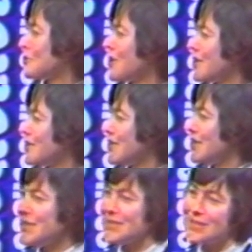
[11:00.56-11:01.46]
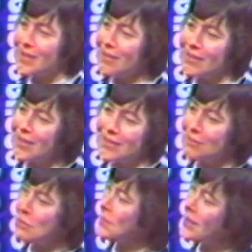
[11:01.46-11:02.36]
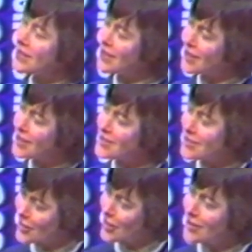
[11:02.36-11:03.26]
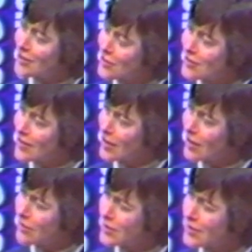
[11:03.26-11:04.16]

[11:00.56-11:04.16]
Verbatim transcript: rather than necessarily rebelling against the challenge itself.